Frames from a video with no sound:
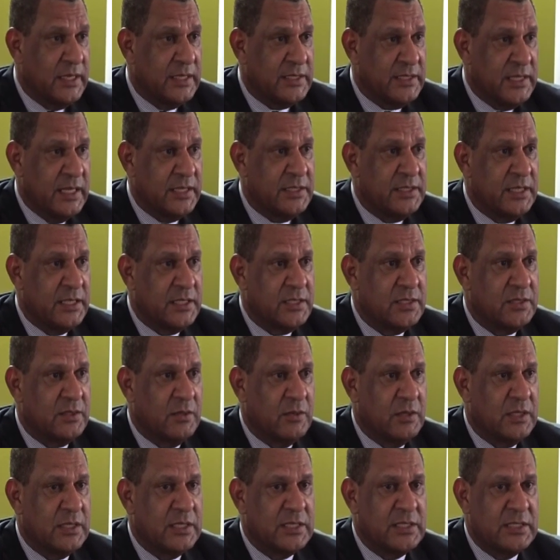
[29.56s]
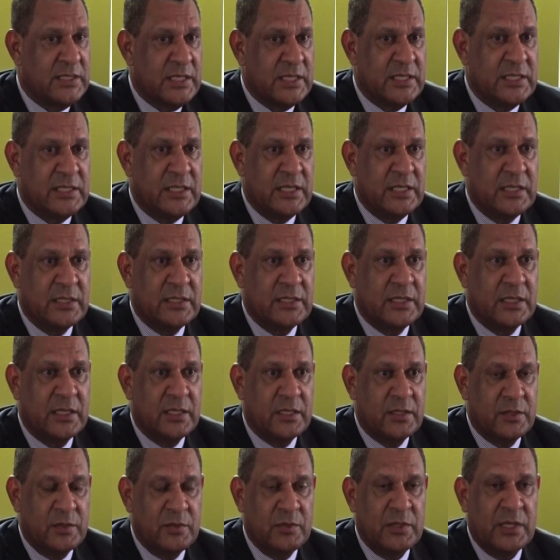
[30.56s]
the census on the 16th
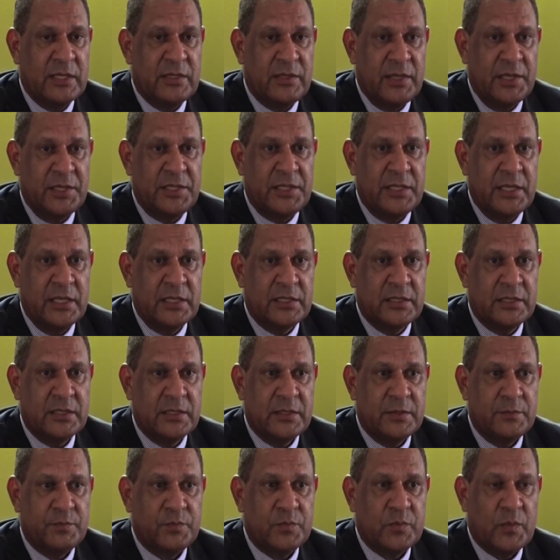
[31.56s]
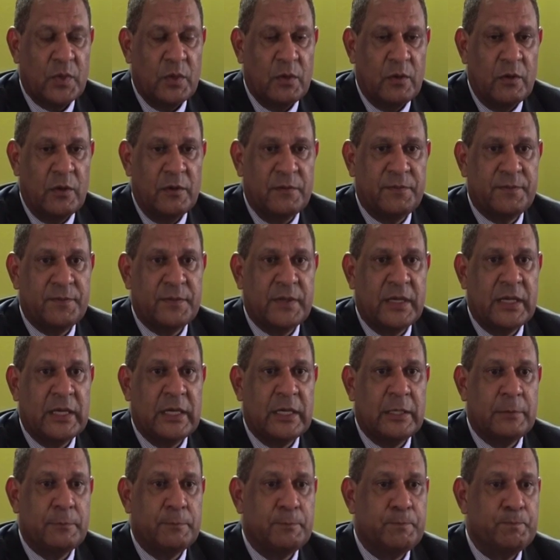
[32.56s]
to the 30th of
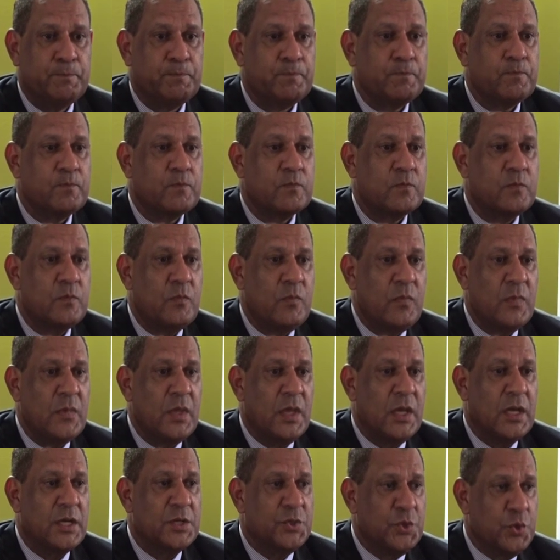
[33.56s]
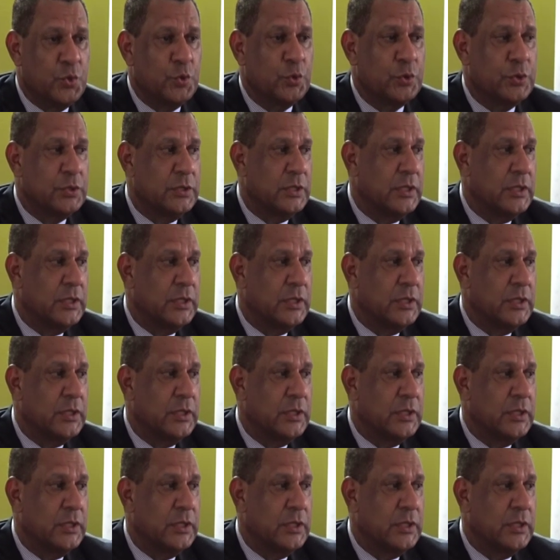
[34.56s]
um, uh, June.